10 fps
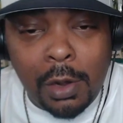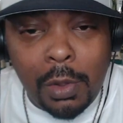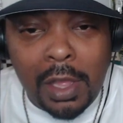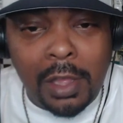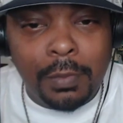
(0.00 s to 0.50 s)

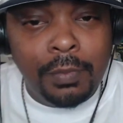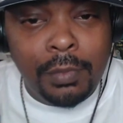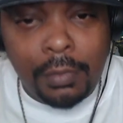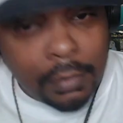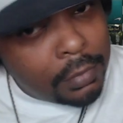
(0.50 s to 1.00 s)
on her.
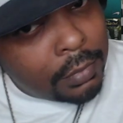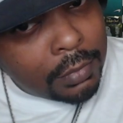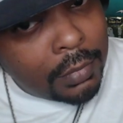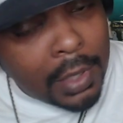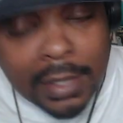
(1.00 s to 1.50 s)

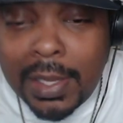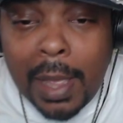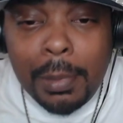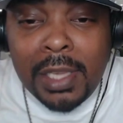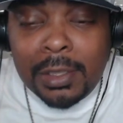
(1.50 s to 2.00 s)
It's I
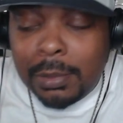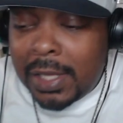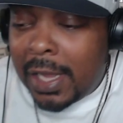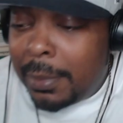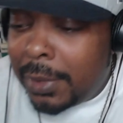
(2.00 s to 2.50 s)
be
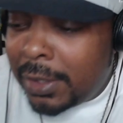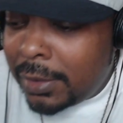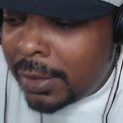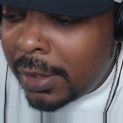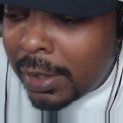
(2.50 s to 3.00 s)
sometime, man.
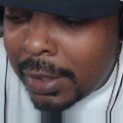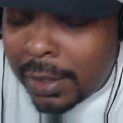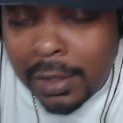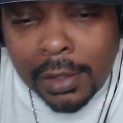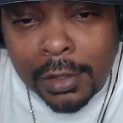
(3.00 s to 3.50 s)

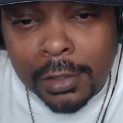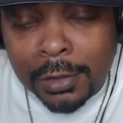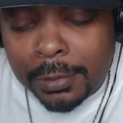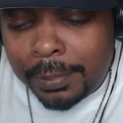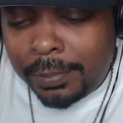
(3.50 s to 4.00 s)

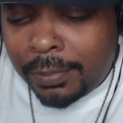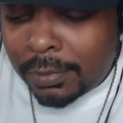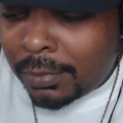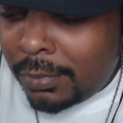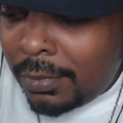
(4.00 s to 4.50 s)
Um,
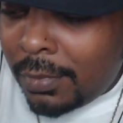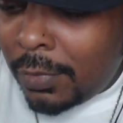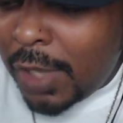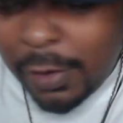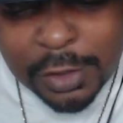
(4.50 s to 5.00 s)

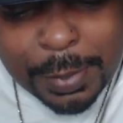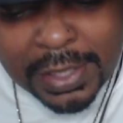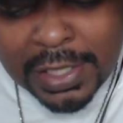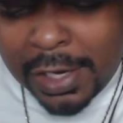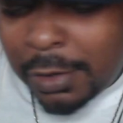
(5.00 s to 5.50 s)
gotta
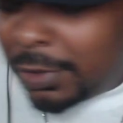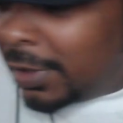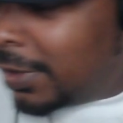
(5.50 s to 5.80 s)
respect your elders